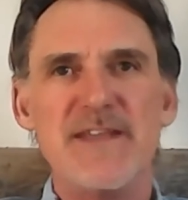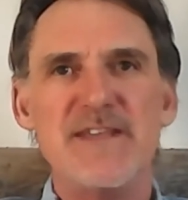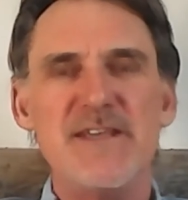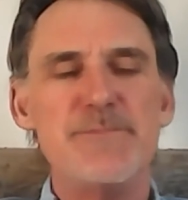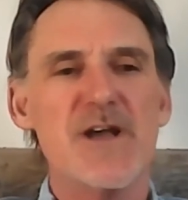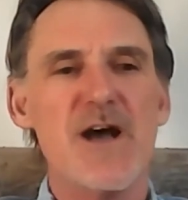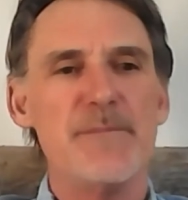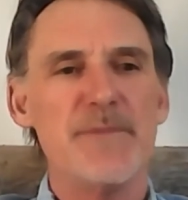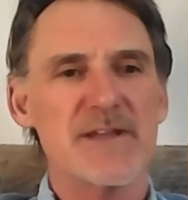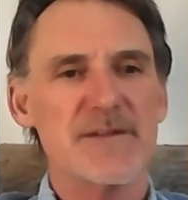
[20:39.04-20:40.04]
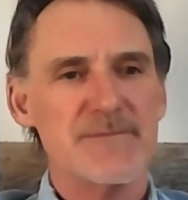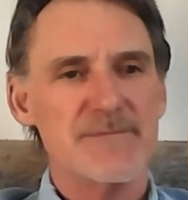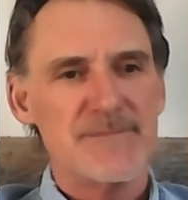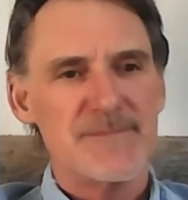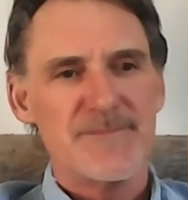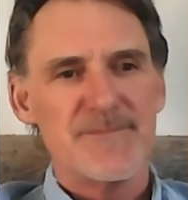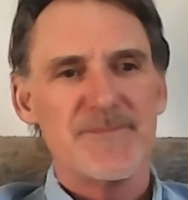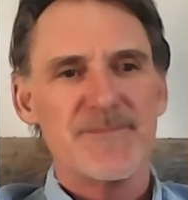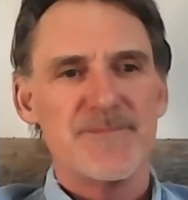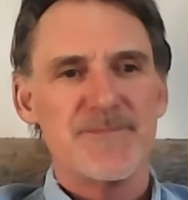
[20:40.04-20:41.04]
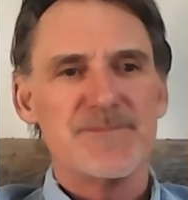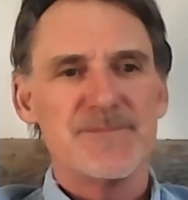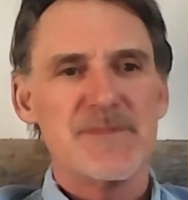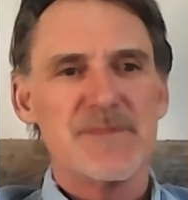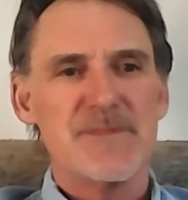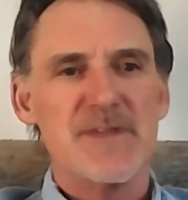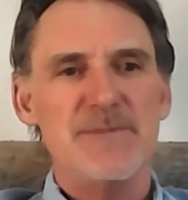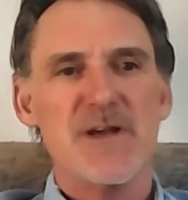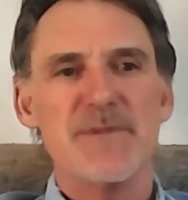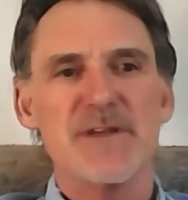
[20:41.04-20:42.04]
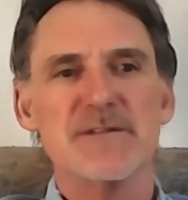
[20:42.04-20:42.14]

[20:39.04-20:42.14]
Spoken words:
They keep coming. They keep coming.